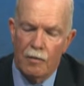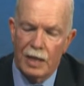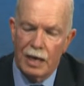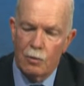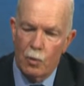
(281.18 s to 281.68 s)

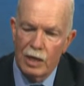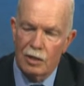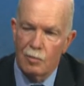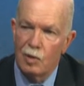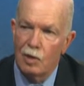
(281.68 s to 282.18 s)
that we in
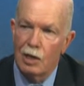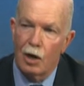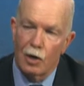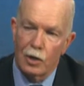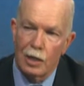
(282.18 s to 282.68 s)
the Muni
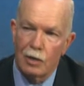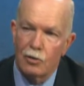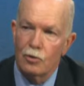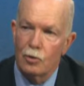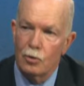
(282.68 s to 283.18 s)
are looking
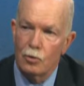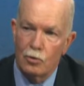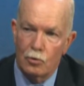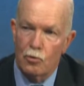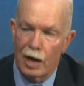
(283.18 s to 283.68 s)
to,
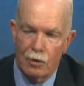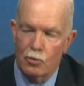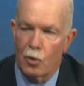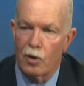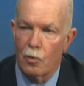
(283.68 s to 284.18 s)
to try to
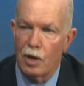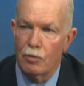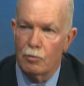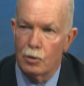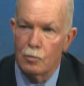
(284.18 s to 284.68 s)
sort our way
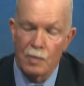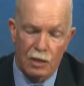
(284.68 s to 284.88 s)
through.